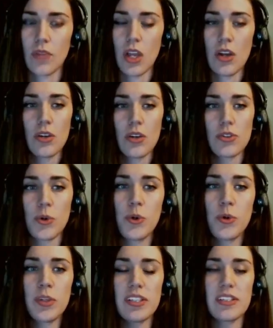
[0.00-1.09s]
Right. So
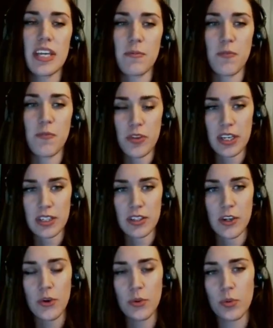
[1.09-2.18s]
who is this game for
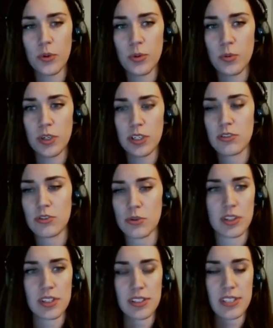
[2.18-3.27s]
then? Who who would
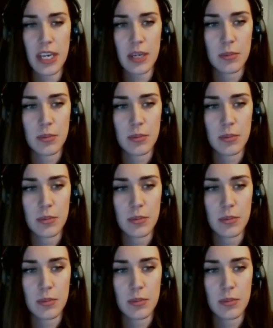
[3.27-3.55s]
enjoy it's for